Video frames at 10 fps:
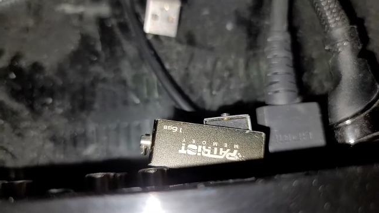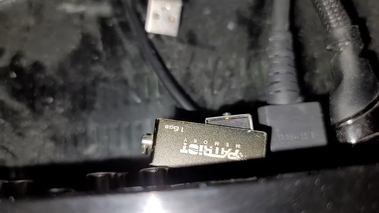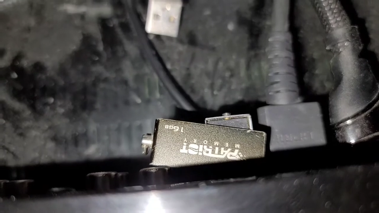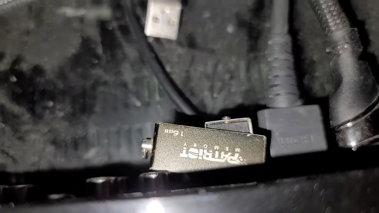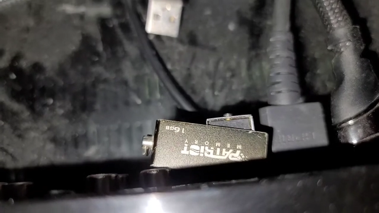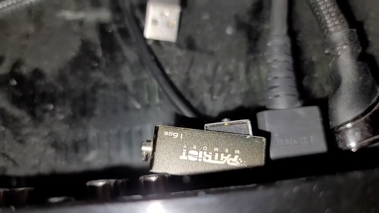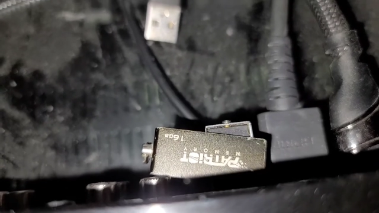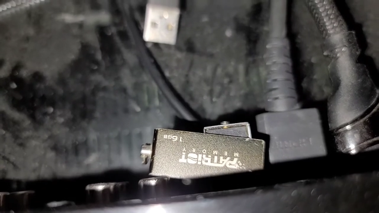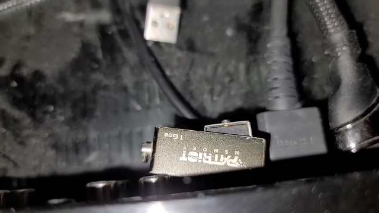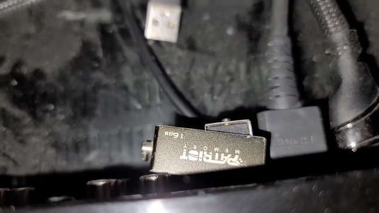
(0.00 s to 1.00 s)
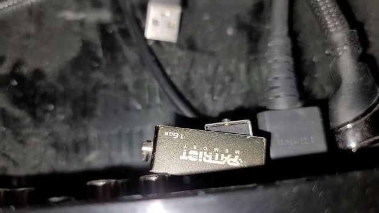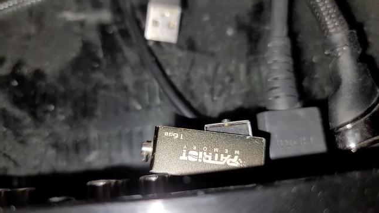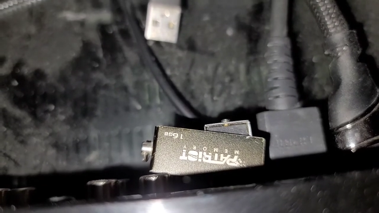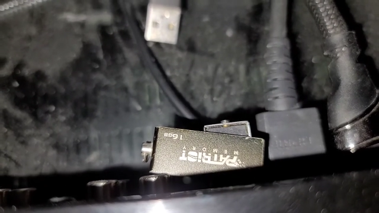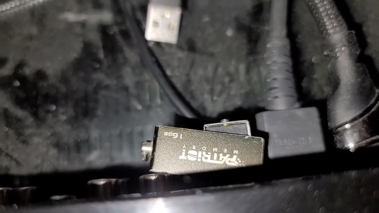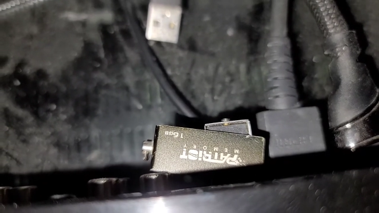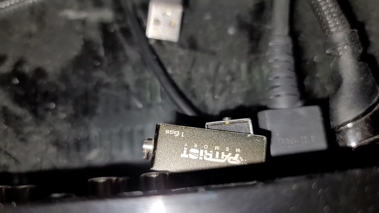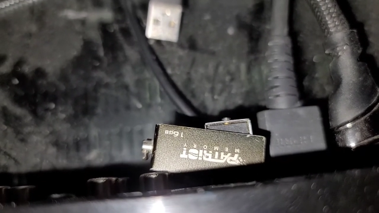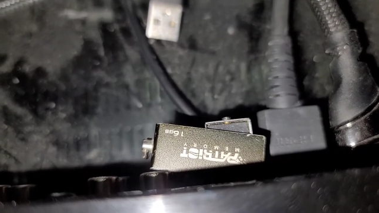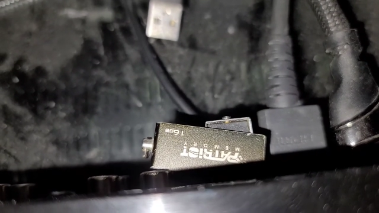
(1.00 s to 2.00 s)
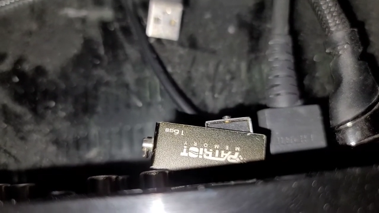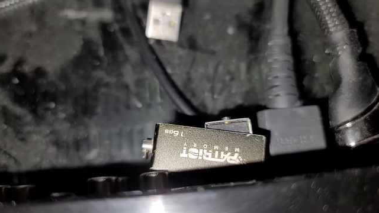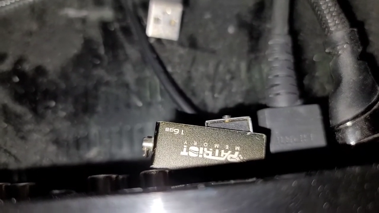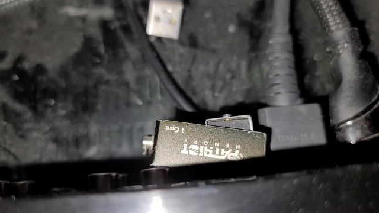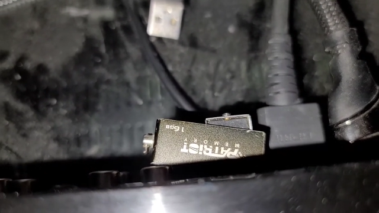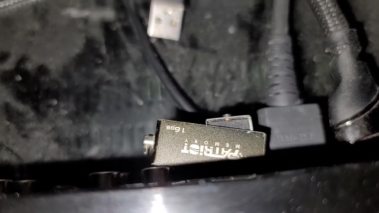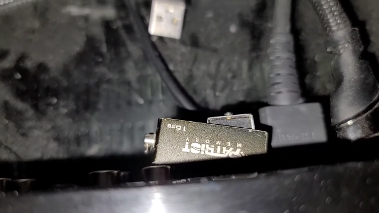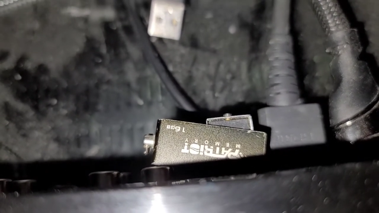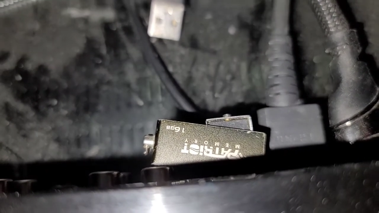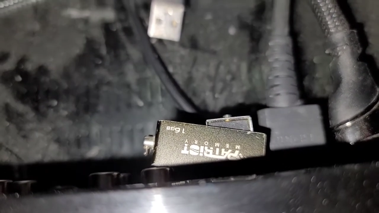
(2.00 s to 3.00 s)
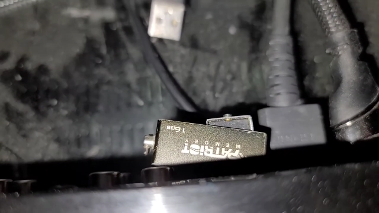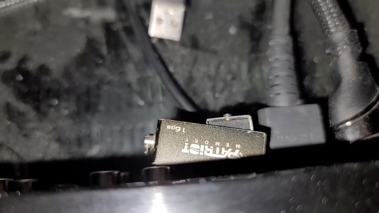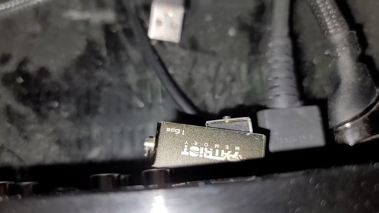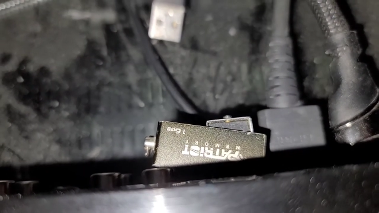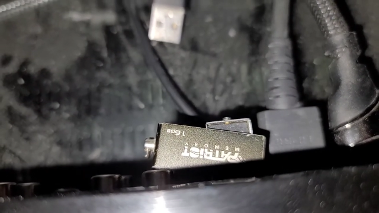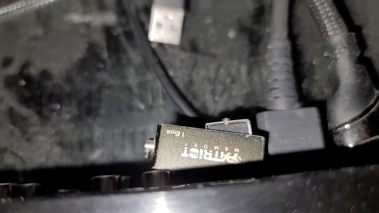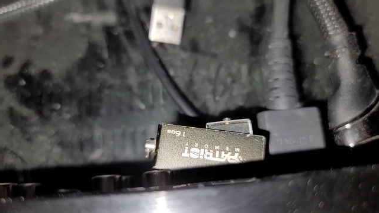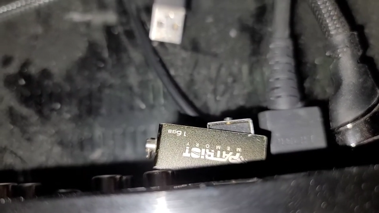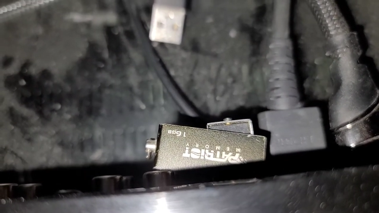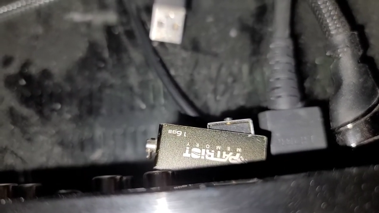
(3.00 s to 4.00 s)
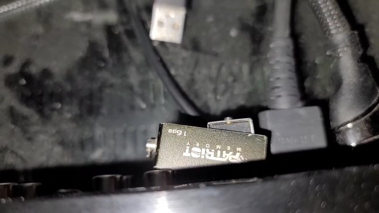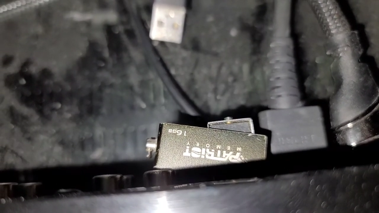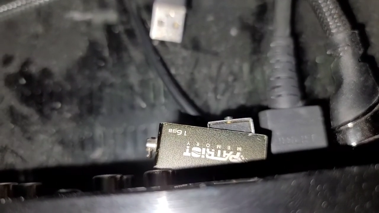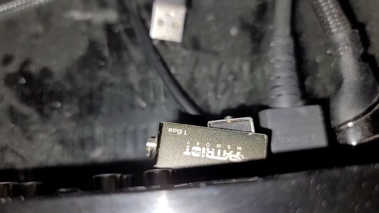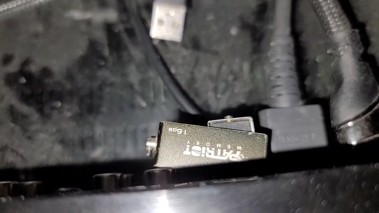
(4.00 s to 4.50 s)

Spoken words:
(no speaker visible)